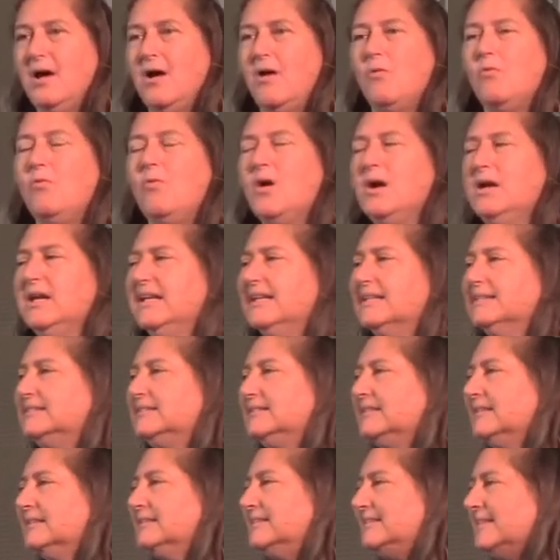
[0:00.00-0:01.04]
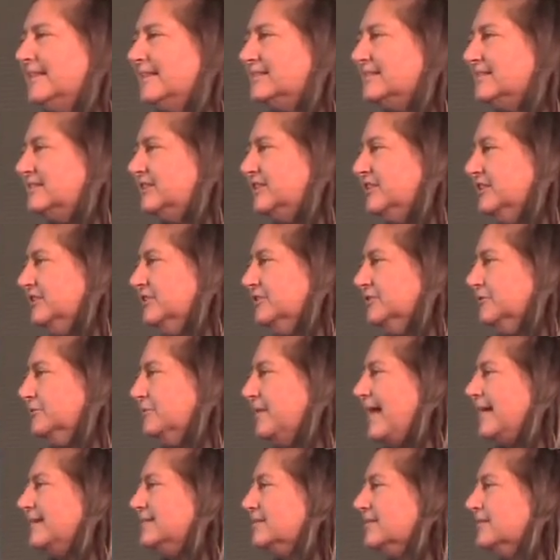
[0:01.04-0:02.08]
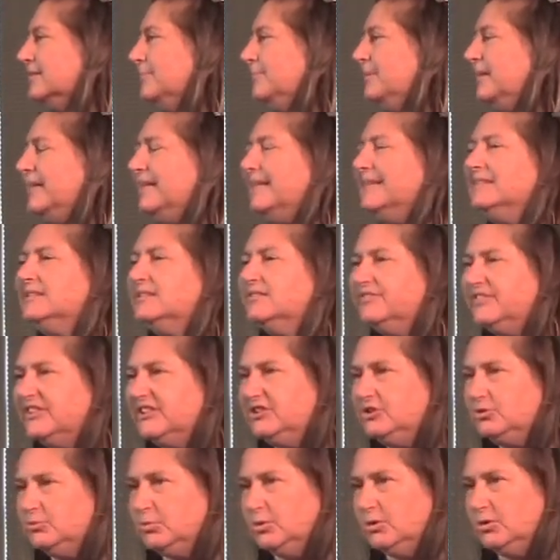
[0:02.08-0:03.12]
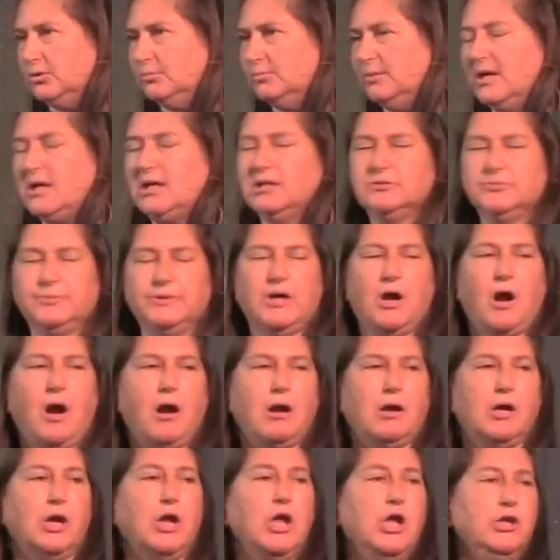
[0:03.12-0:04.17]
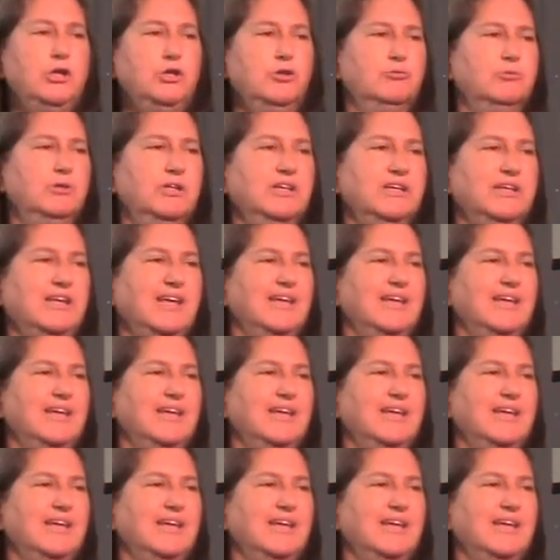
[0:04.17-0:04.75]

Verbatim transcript: What is success to you? That's going to be individual because we are unique,